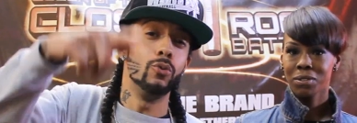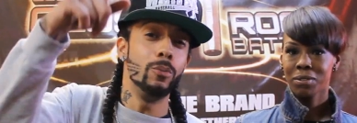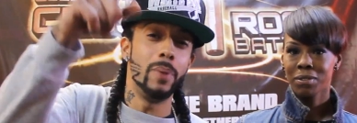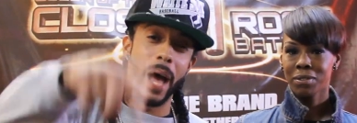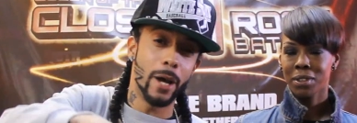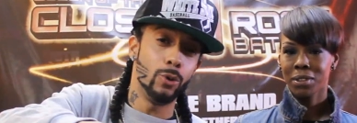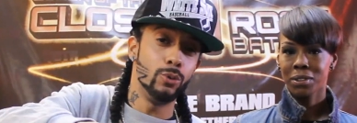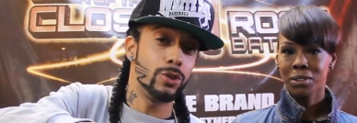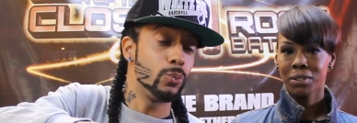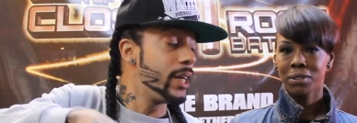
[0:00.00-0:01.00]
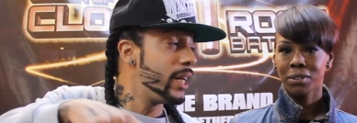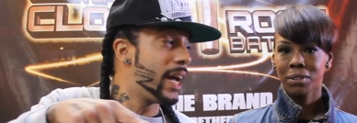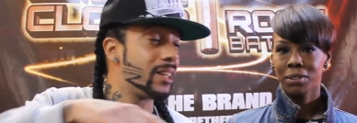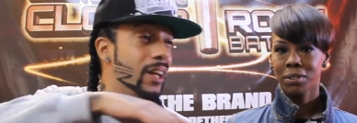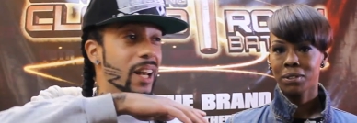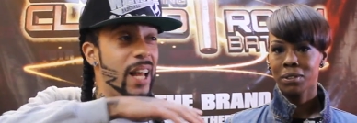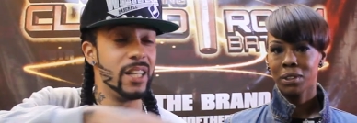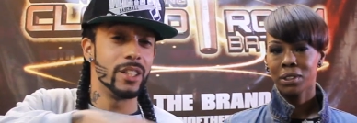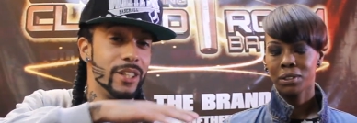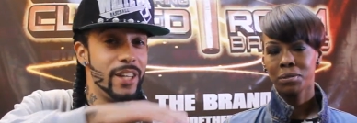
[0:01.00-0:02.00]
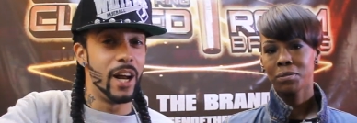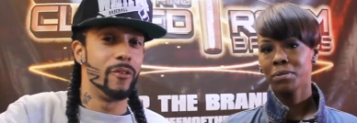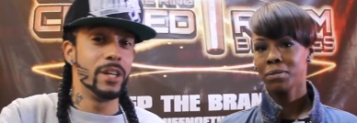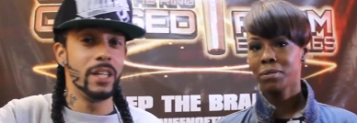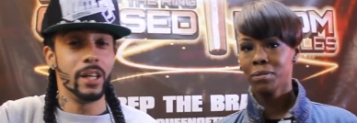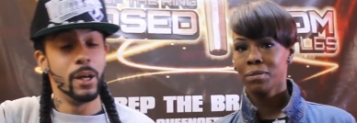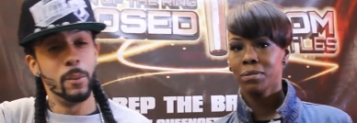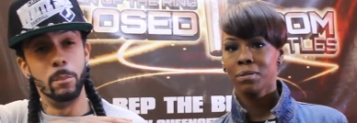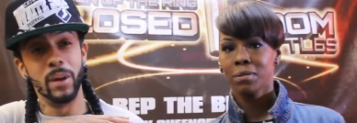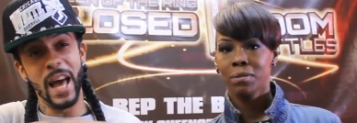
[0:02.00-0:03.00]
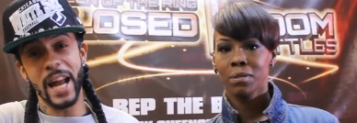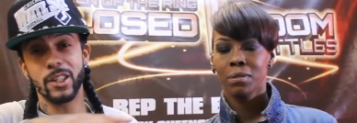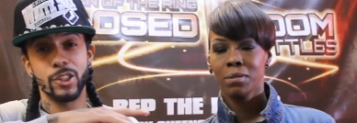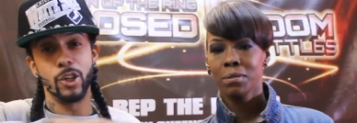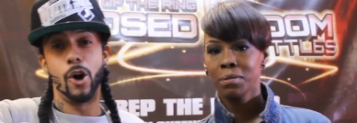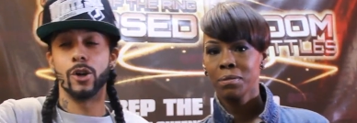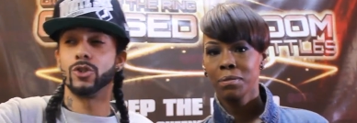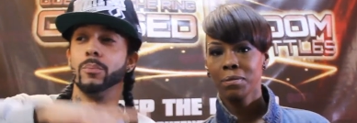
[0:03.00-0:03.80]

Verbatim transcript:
Speaker 1: Room Battles. We here at the legendary Black Star.